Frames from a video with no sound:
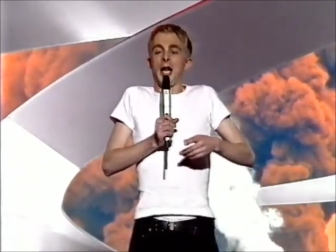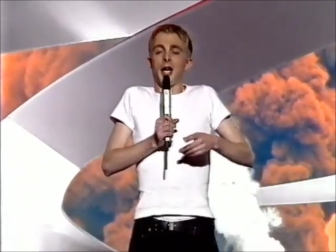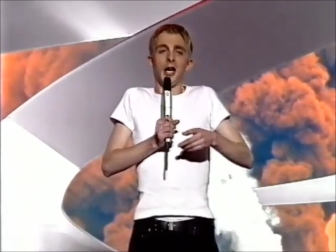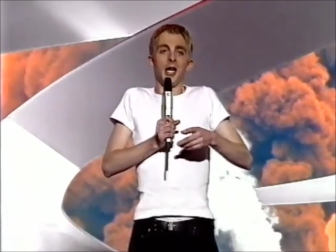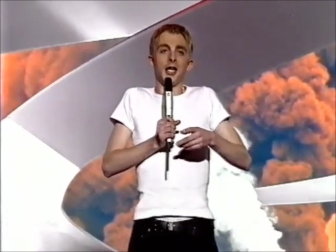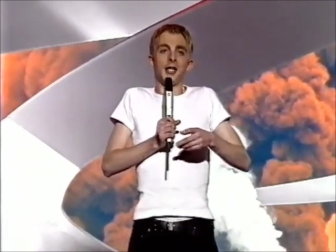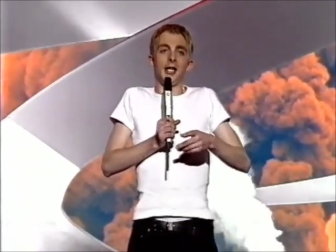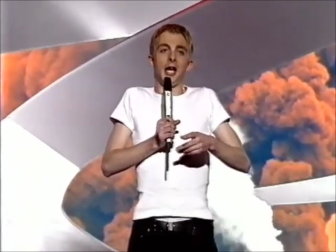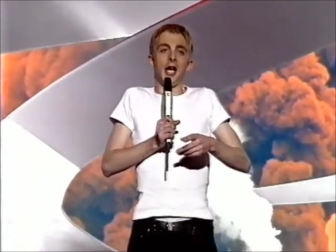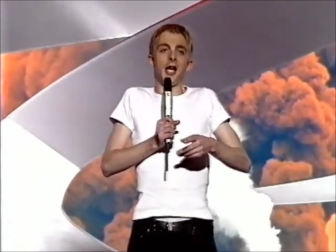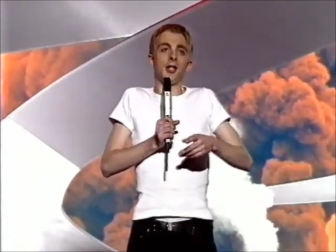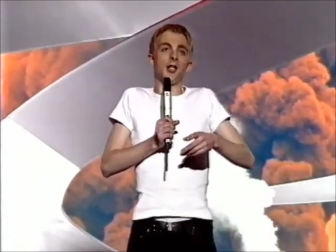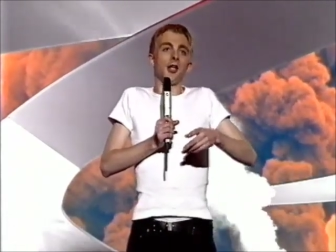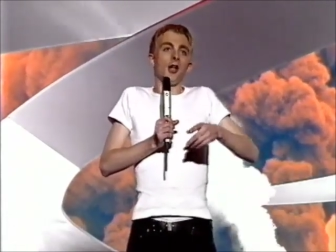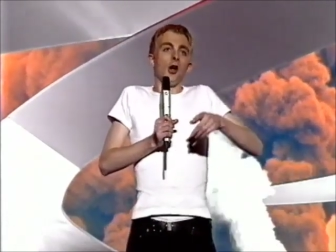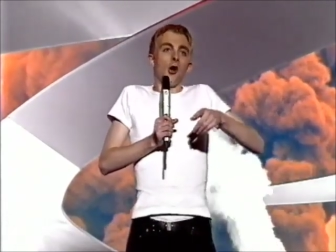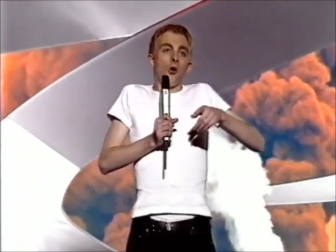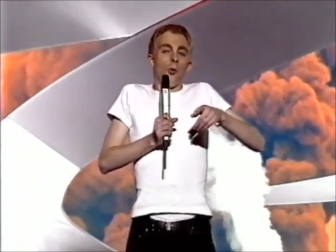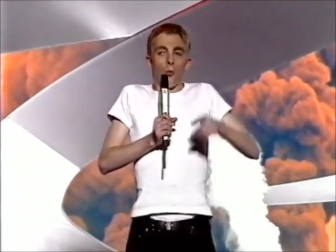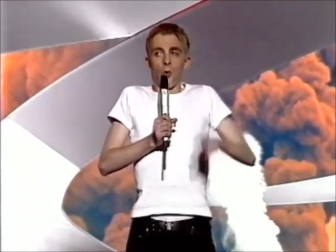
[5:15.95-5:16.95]
And I
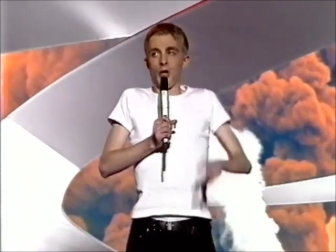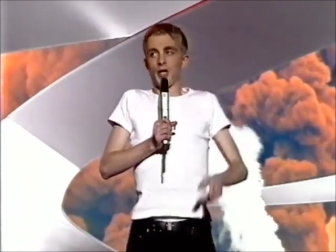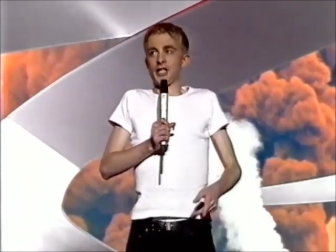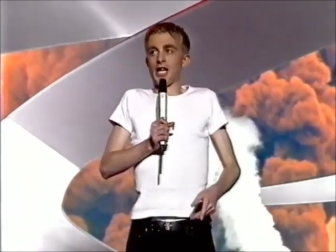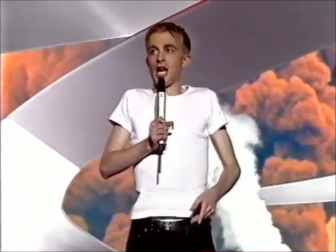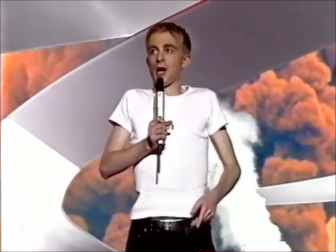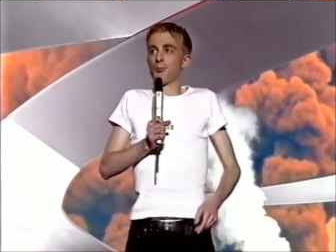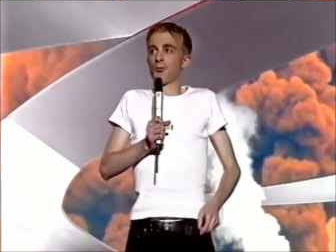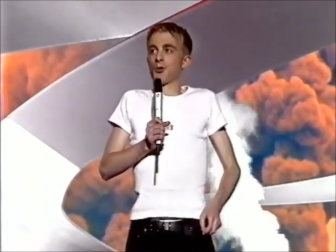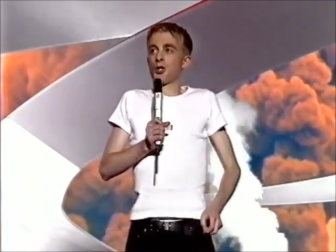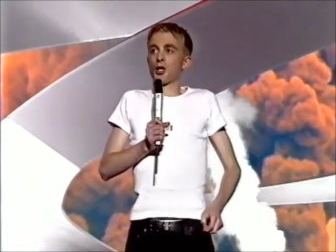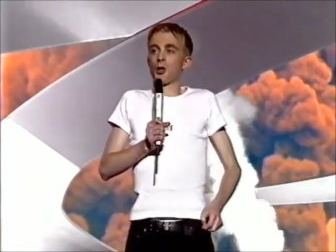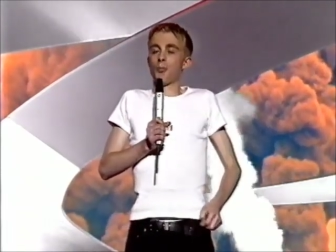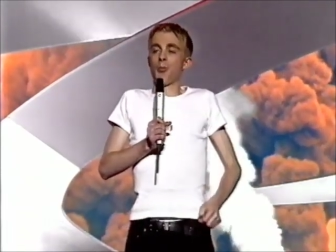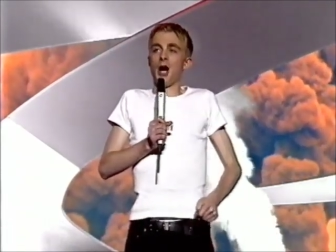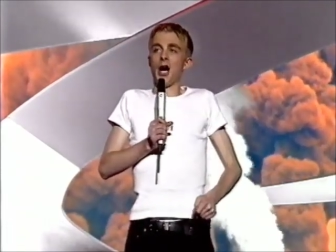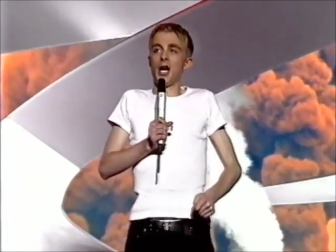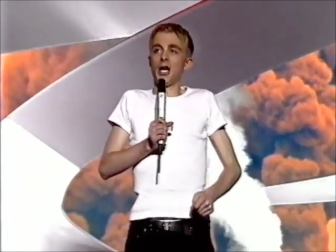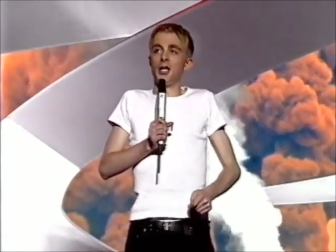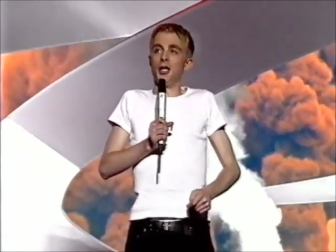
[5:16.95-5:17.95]
said, "What's happened to
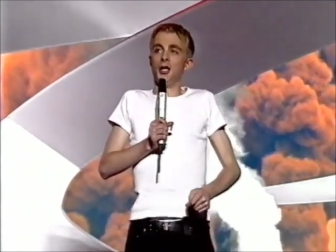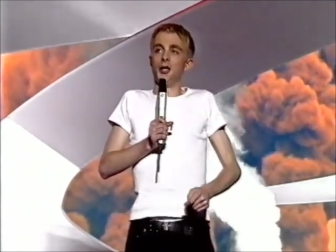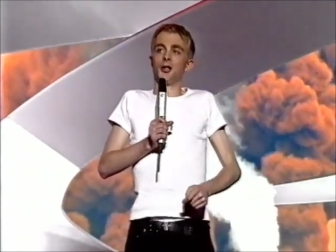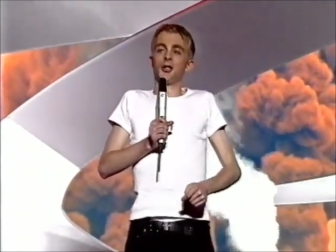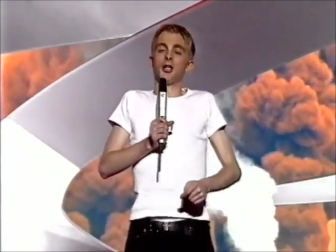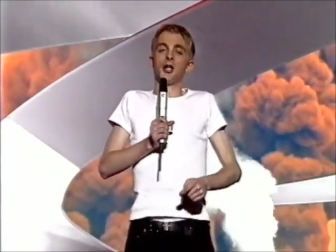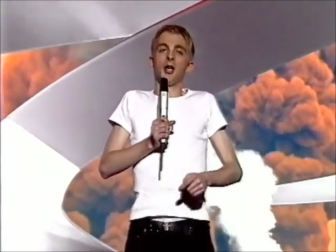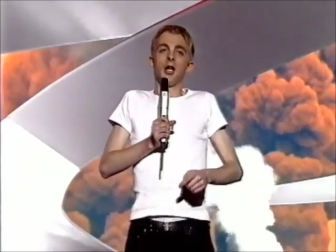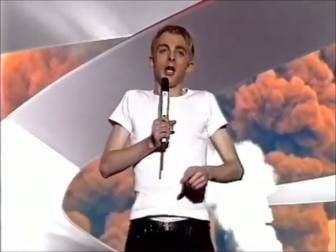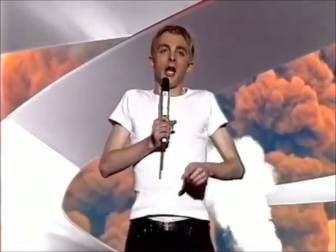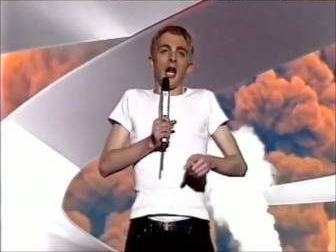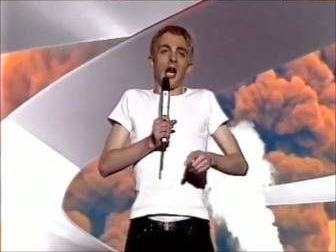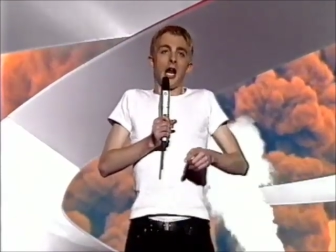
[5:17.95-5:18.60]
the pilot?"